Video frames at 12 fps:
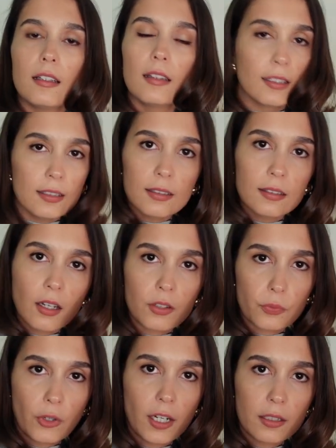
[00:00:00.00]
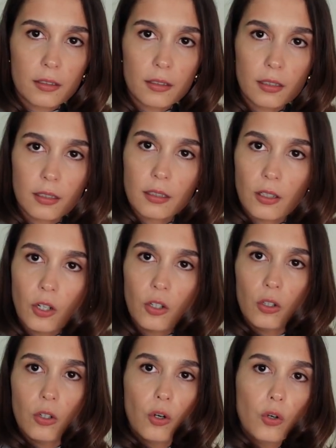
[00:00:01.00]
This is not right.
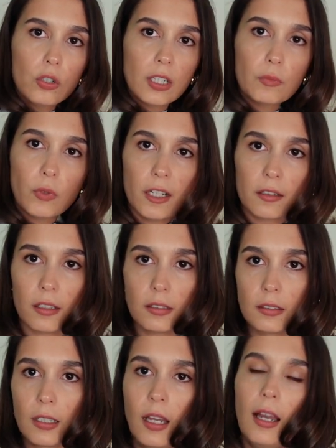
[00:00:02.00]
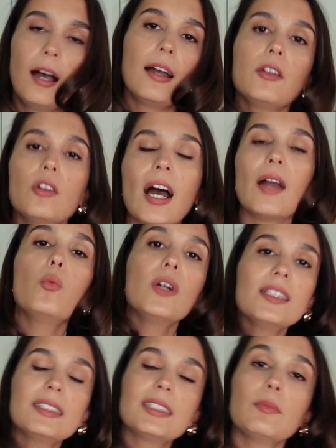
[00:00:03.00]
Who can wear this? I
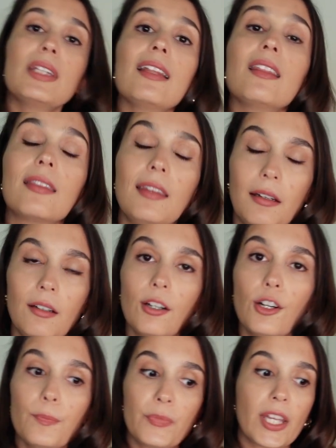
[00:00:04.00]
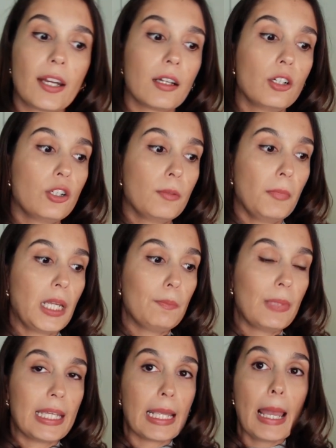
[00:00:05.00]
wanted something thicker that I could
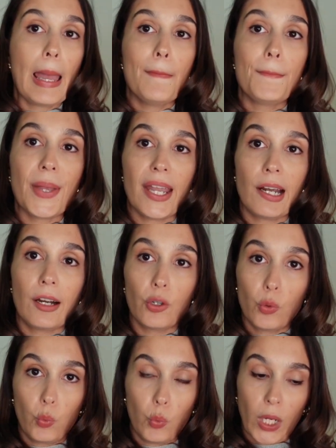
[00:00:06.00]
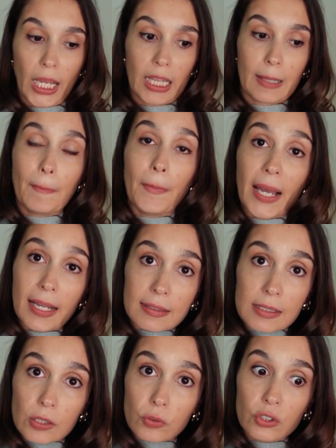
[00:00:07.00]
maybe pair with pencil